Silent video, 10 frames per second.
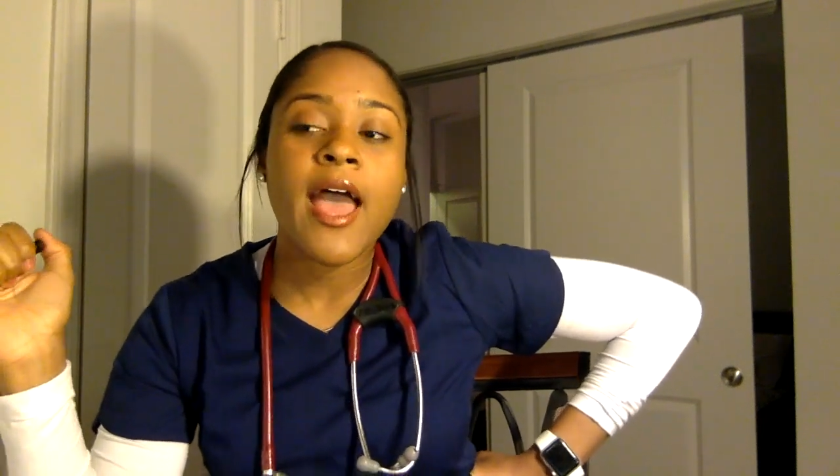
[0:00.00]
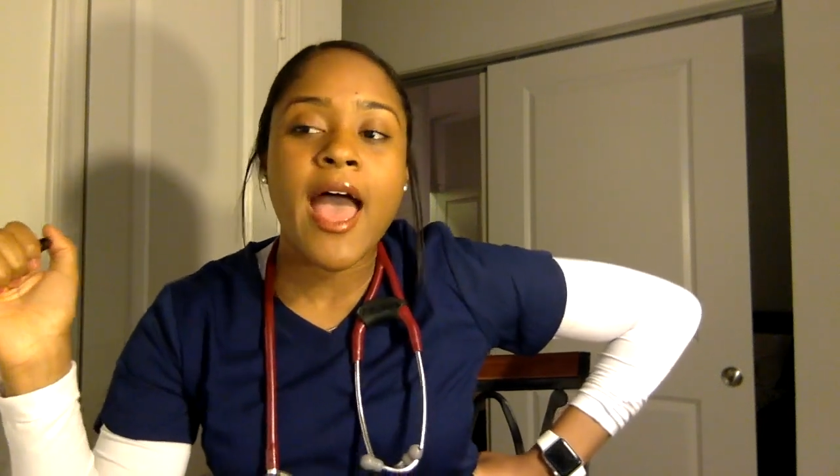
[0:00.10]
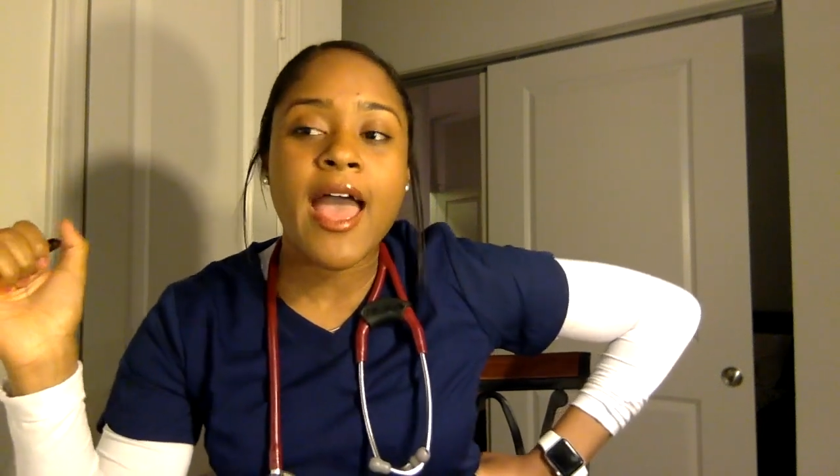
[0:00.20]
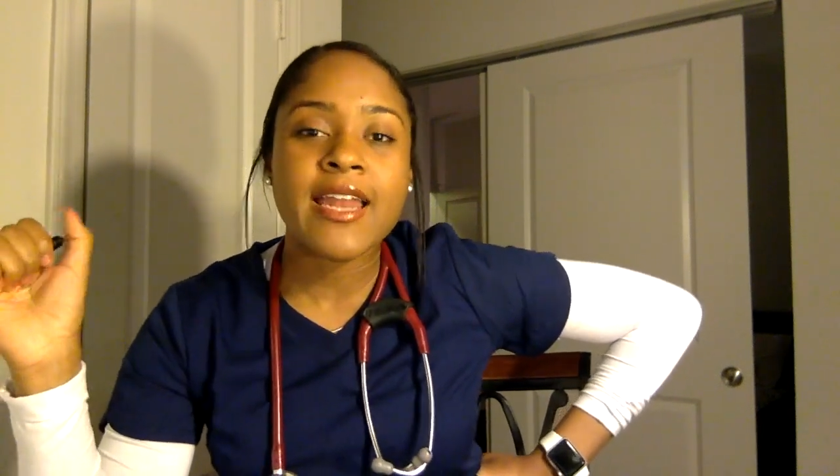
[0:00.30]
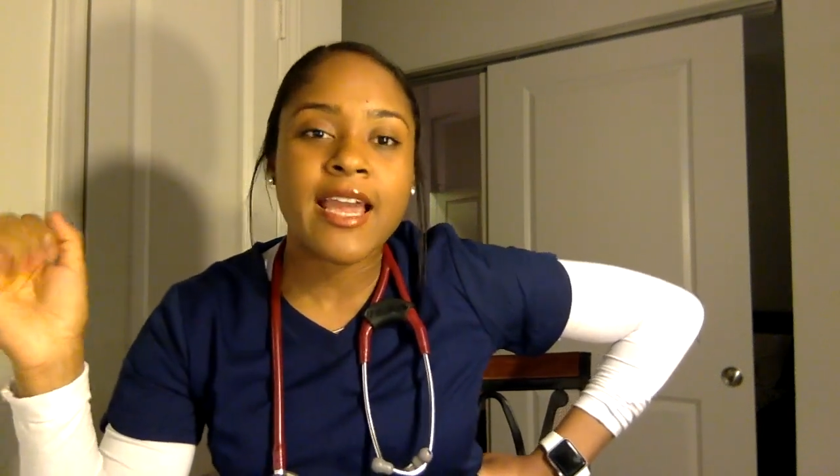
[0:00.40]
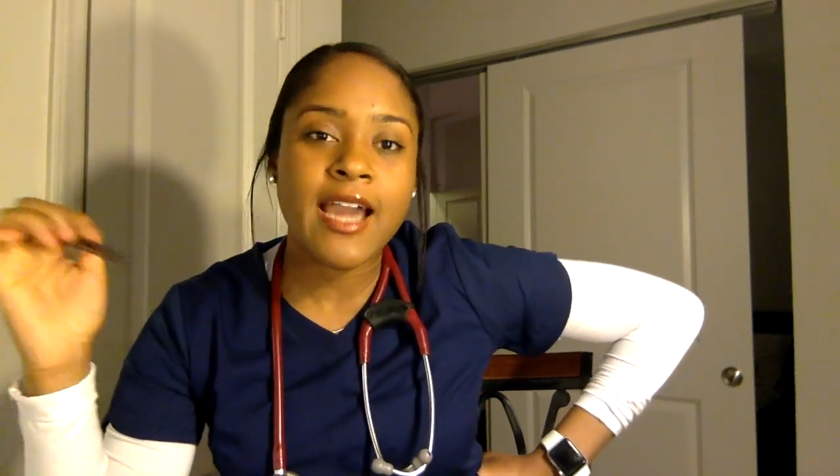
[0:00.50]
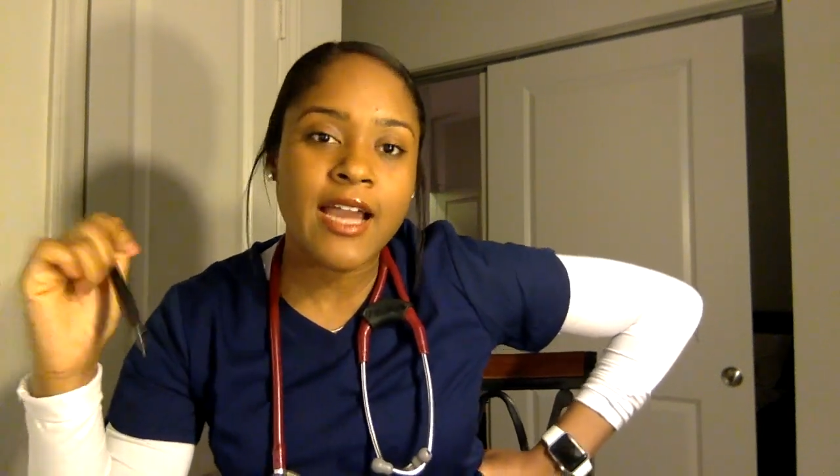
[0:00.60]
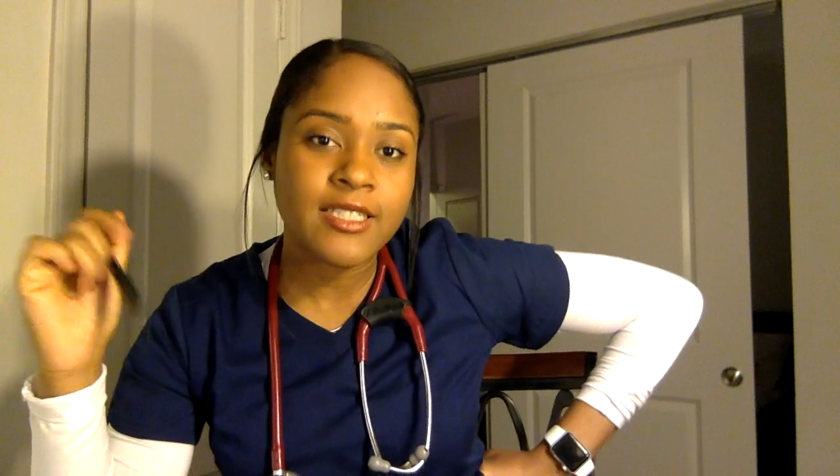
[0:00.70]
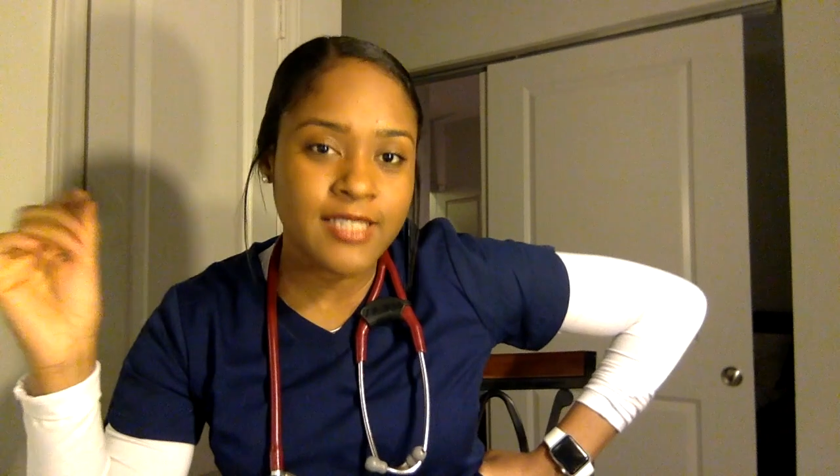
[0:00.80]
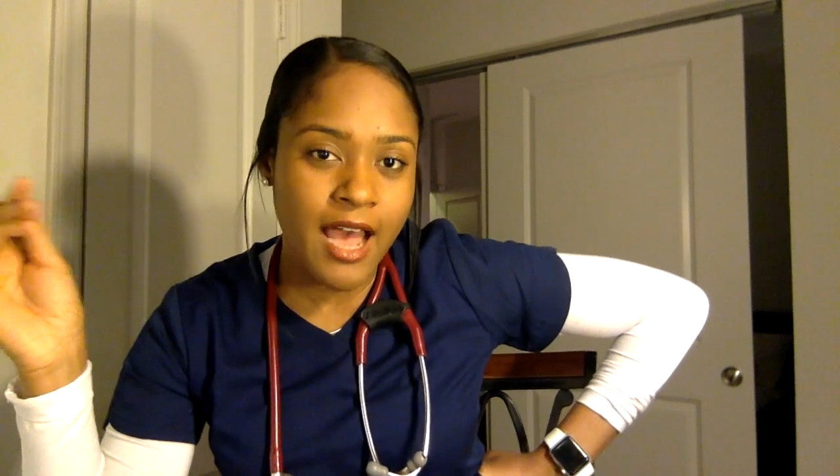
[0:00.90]
and I
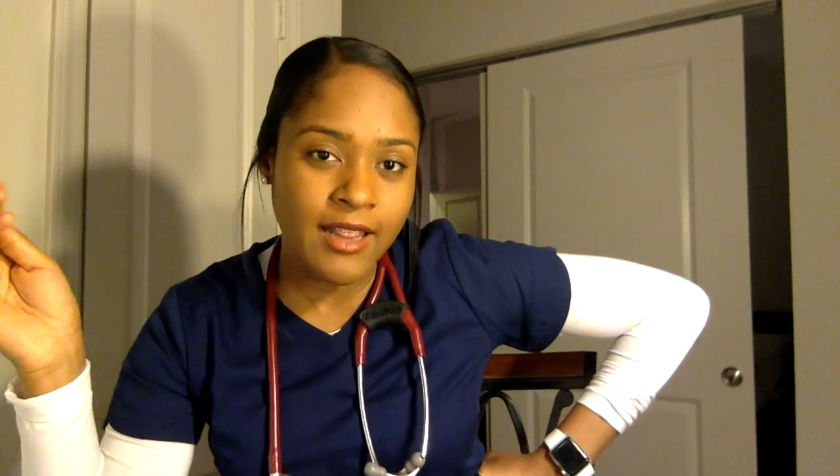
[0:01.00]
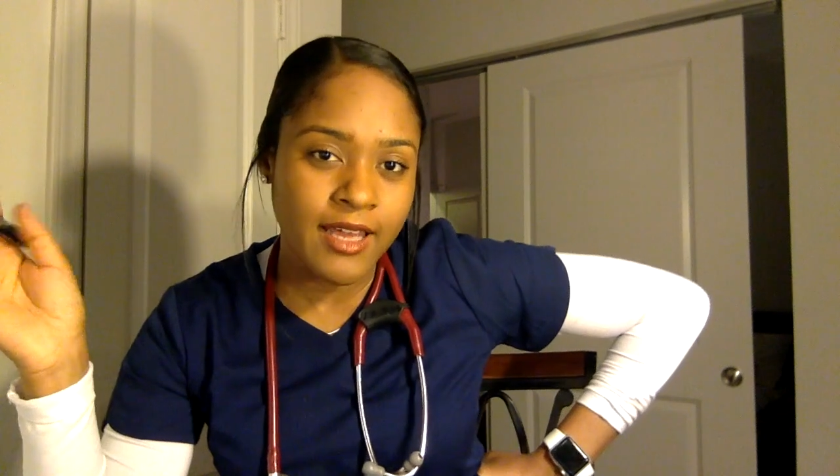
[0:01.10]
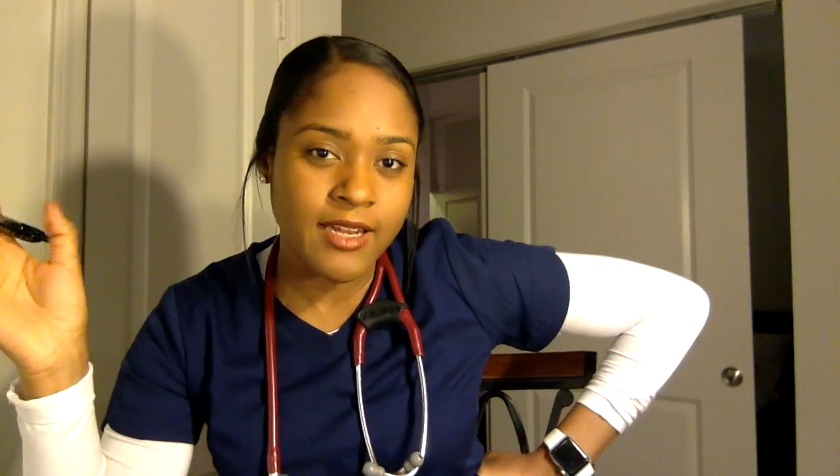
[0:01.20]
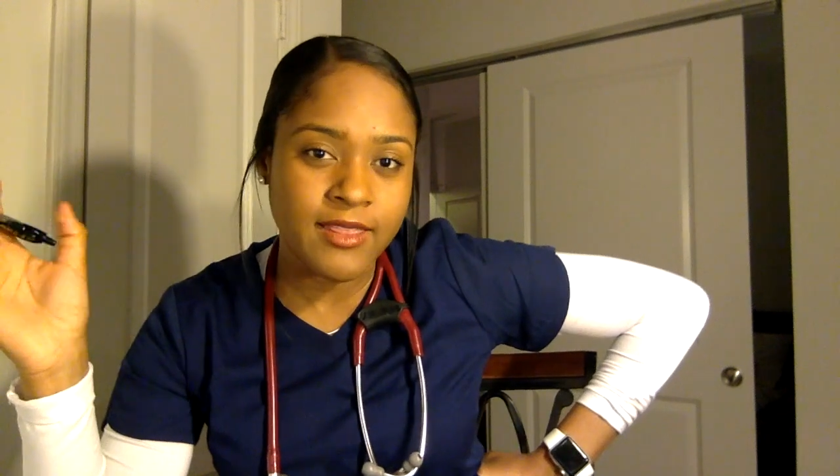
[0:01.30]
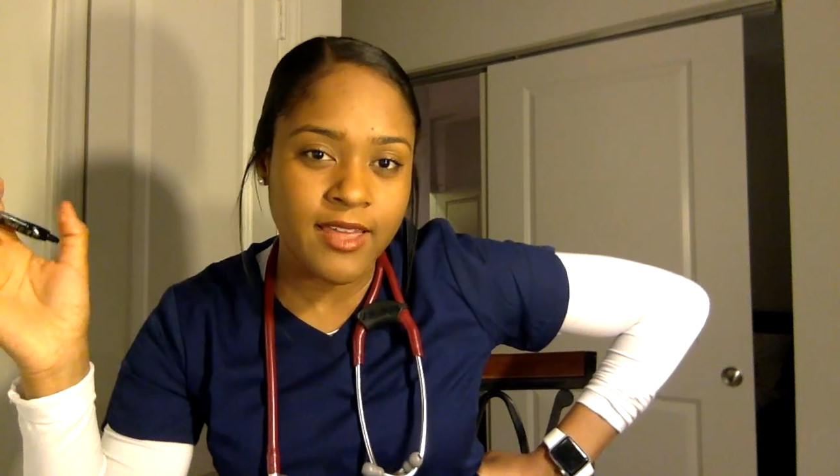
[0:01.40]
kind of just highlighted